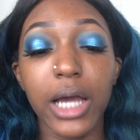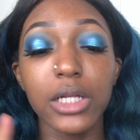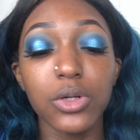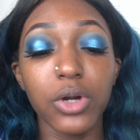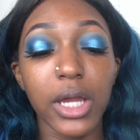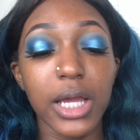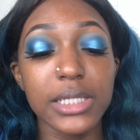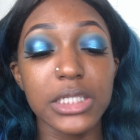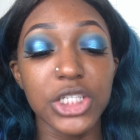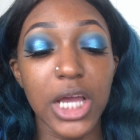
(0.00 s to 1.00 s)
Allure
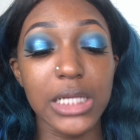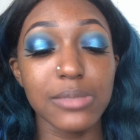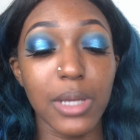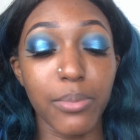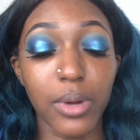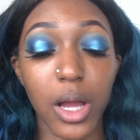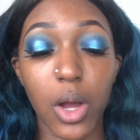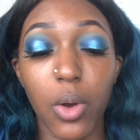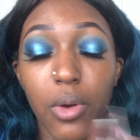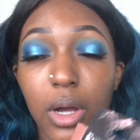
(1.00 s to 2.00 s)
X Jasmine
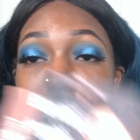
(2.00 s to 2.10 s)
Brown